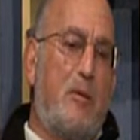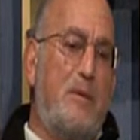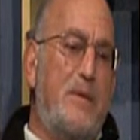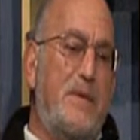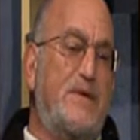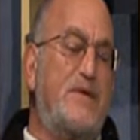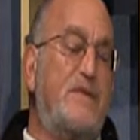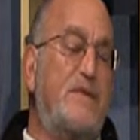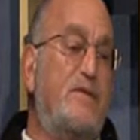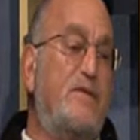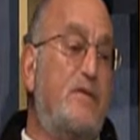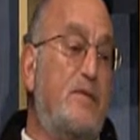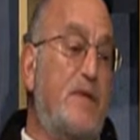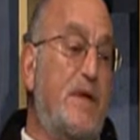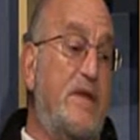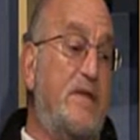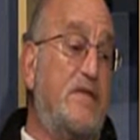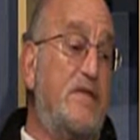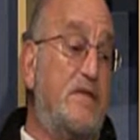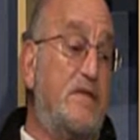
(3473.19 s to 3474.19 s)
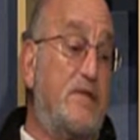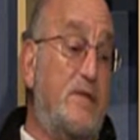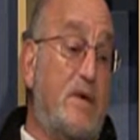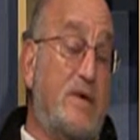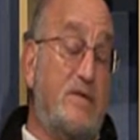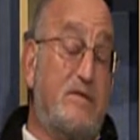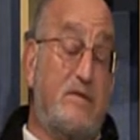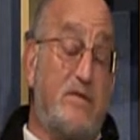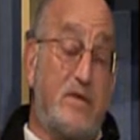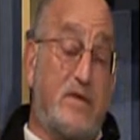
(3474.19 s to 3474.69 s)
it misinformation is
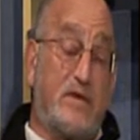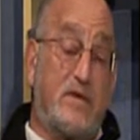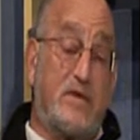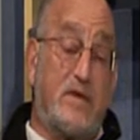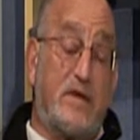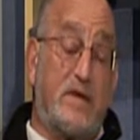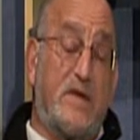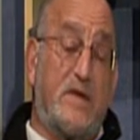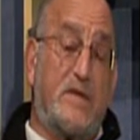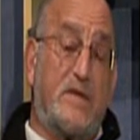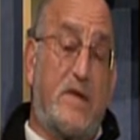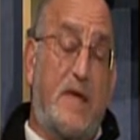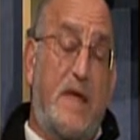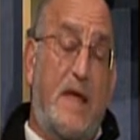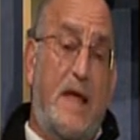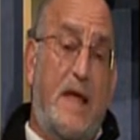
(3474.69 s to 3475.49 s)
what it virtually is.